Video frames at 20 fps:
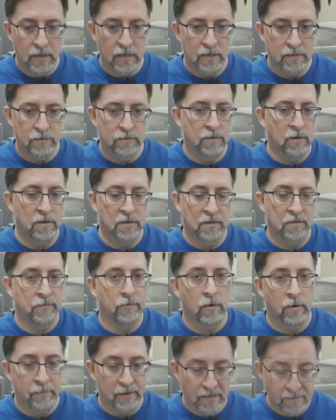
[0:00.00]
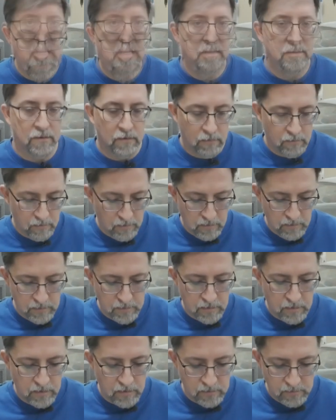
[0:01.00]
do all this for me. Yeah. So all in
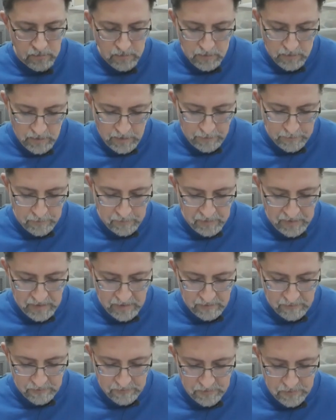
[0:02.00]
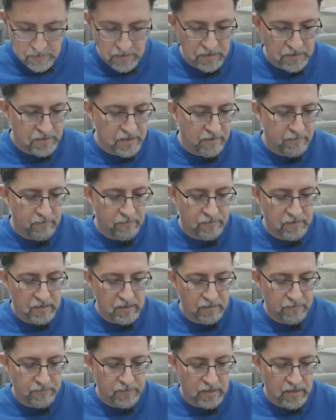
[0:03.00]
all, I mean, we have
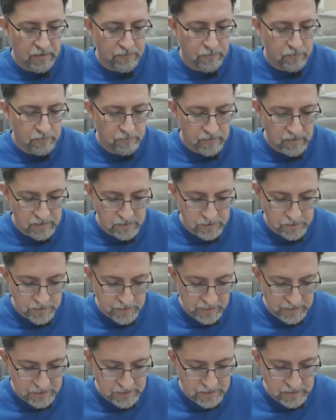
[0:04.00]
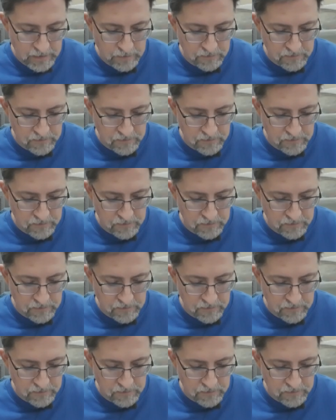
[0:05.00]
$37.55 for the registration.